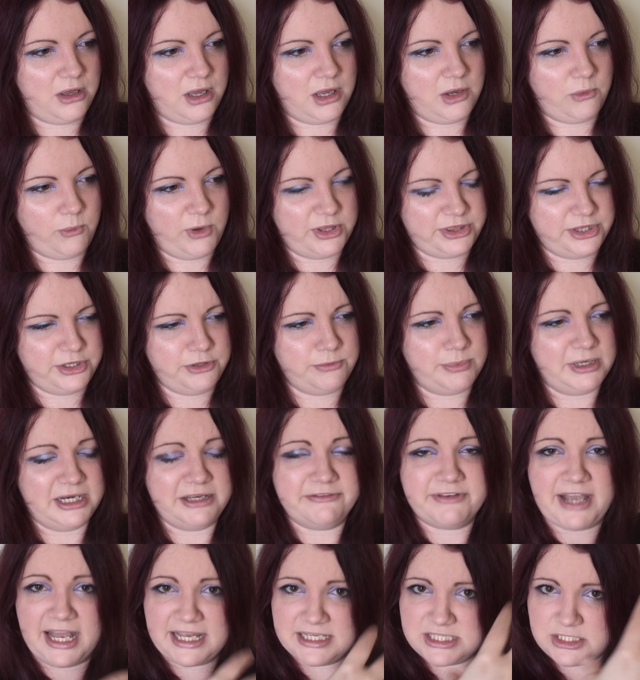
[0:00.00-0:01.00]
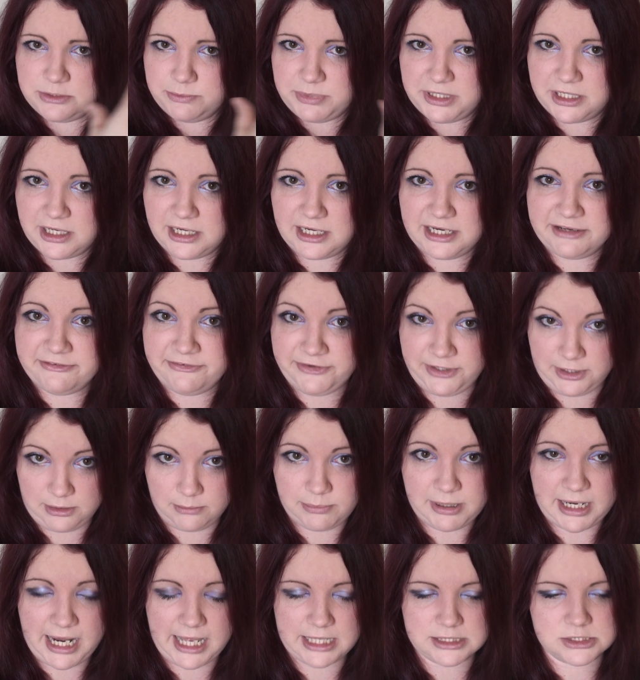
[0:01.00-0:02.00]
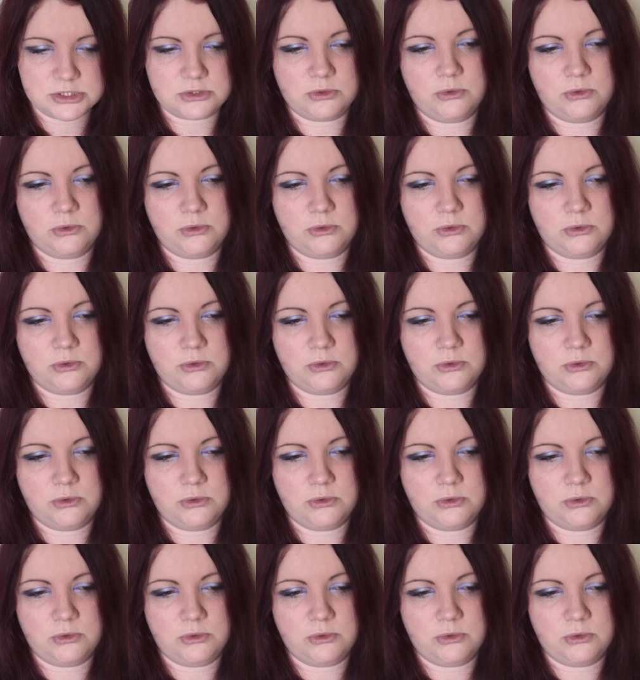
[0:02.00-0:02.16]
whether you believe it has to be a living plant